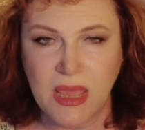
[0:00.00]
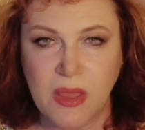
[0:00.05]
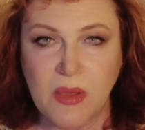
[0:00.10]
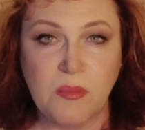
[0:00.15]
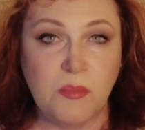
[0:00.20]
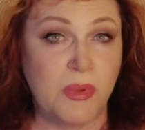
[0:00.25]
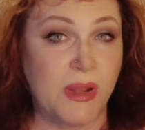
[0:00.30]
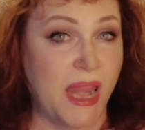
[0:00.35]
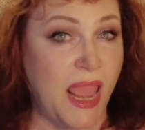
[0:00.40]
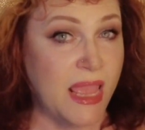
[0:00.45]

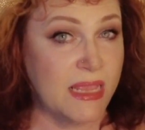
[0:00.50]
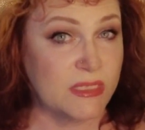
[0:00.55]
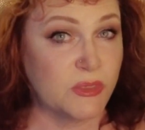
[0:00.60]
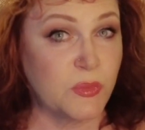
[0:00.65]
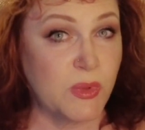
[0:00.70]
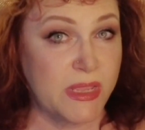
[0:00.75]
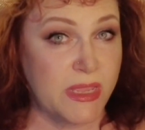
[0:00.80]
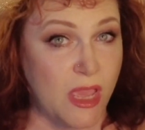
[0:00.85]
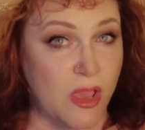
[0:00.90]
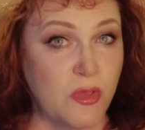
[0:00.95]
But as
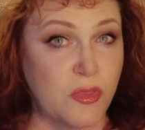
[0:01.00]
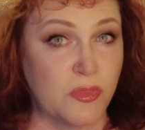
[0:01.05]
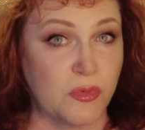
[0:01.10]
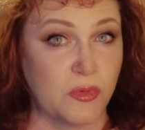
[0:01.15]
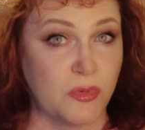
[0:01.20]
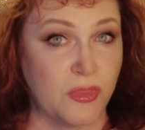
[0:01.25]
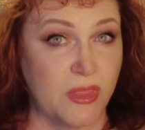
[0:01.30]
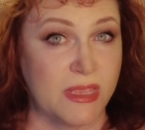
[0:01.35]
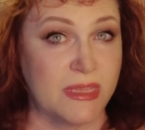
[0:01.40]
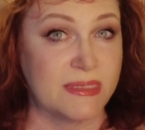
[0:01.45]
we go
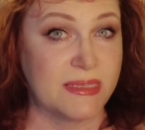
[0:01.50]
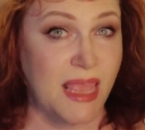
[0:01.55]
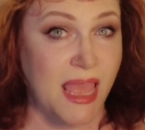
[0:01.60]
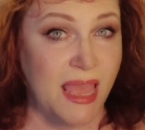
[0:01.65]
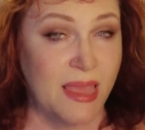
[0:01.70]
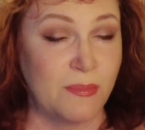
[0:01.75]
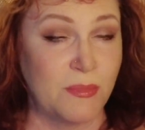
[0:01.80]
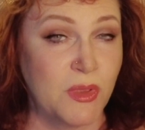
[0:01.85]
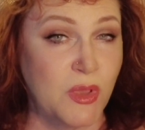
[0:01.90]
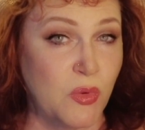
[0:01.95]
through this,
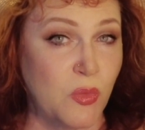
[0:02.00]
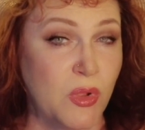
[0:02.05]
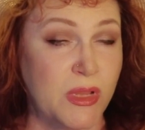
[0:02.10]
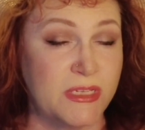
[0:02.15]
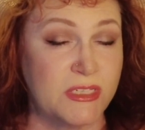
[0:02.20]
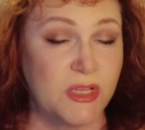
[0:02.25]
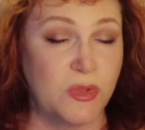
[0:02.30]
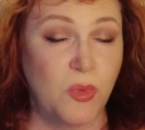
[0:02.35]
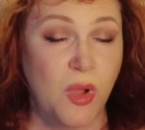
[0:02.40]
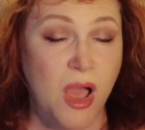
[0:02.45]
I'm
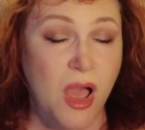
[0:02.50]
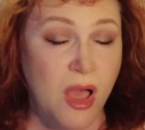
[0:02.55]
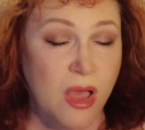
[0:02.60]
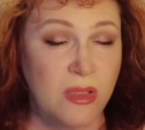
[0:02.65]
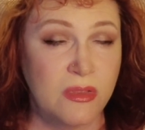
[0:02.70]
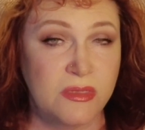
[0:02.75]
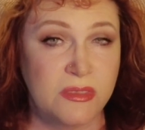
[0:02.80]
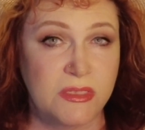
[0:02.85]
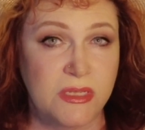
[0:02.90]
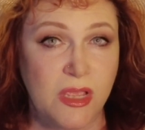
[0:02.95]
going to
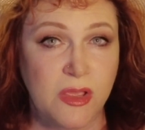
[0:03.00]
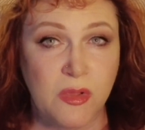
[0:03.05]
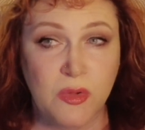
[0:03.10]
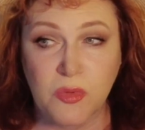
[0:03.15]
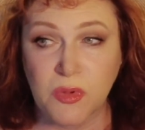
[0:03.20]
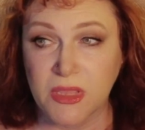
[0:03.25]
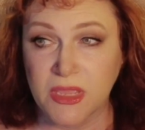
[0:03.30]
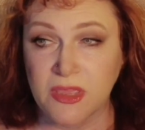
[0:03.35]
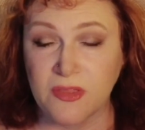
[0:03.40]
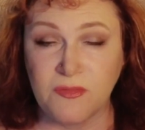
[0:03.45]

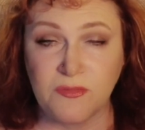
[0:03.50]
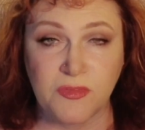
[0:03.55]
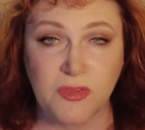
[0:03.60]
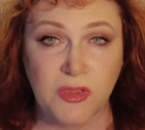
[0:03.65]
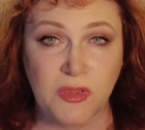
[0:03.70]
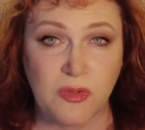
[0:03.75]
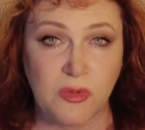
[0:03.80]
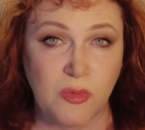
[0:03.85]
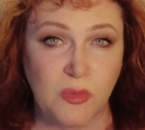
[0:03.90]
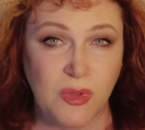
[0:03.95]
also give
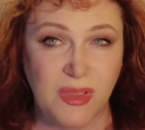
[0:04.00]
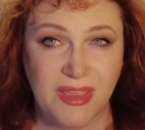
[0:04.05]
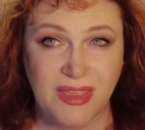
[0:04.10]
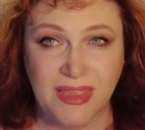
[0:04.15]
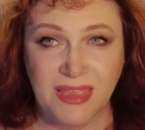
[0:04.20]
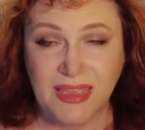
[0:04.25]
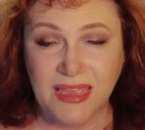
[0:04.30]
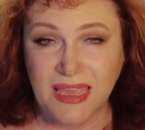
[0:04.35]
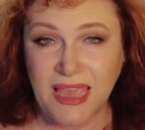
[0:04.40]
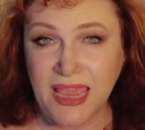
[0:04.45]
you
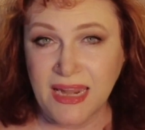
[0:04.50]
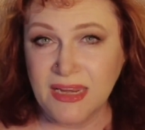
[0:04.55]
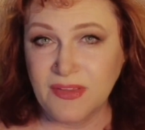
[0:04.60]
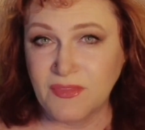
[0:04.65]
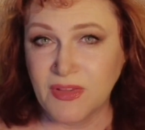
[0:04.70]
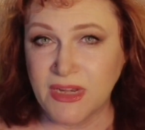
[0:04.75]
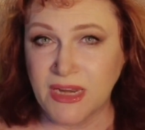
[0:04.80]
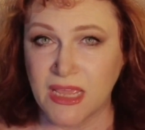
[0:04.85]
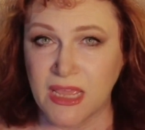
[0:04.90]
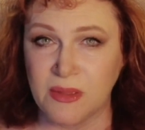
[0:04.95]
kind
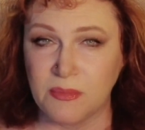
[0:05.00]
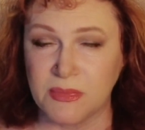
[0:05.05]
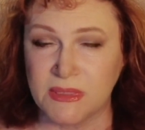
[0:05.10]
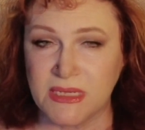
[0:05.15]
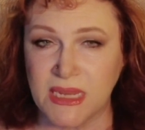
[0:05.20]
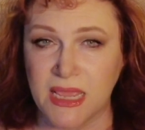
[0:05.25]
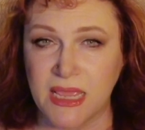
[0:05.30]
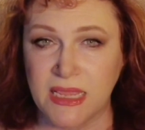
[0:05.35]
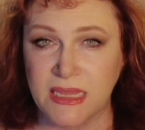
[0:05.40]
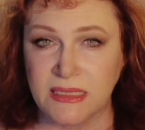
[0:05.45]
of an
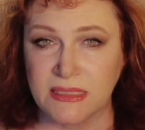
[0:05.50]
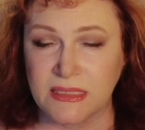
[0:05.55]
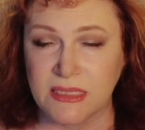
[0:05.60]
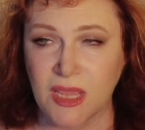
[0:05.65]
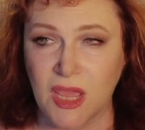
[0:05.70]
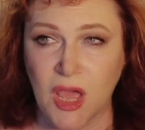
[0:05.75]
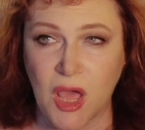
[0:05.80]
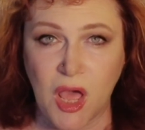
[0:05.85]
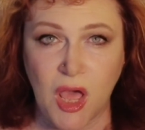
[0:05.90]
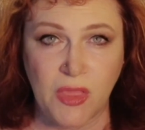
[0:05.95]
update
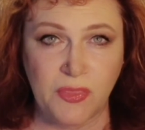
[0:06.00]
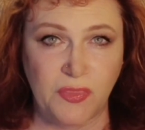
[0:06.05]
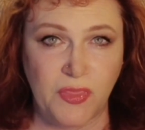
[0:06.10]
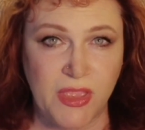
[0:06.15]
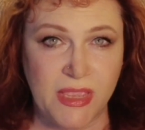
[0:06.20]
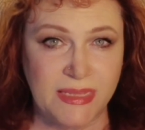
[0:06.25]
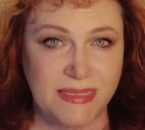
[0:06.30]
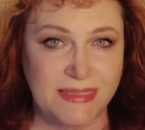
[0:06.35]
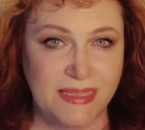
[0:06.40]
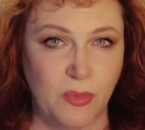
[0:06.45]
on
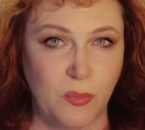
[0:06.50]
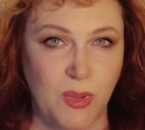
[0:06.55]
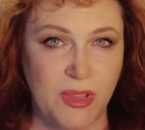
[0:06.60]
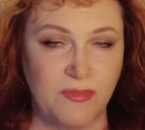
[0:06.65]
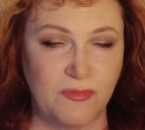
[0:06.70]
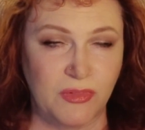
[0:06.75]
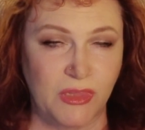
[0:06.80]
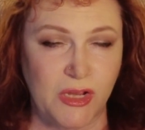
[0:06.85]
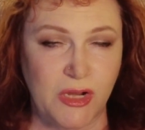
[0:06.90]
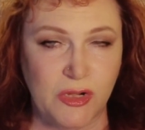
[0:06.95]
things that
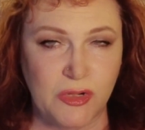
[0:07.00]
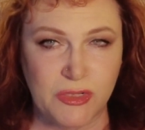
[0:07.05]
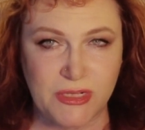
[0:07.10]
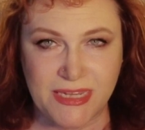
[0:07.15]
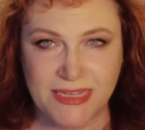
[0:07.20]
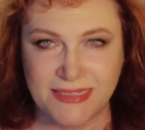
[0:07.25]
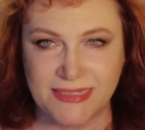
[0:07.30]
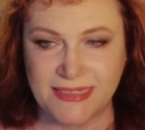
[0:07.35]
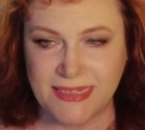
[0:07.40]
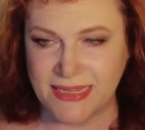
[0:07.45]
we've learned
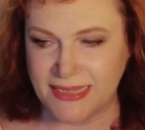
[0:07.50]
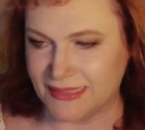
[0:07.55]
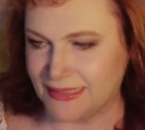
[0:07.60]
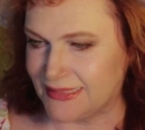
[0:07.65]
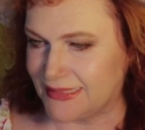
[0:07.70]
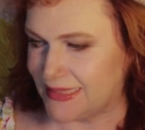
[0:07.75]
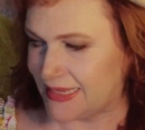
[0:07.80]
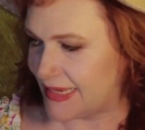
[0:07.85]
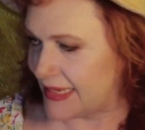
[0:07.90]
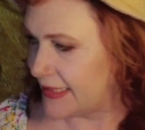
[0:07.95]

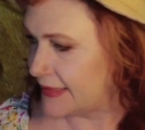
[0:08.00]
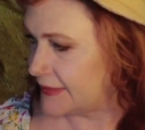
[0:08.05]
since then.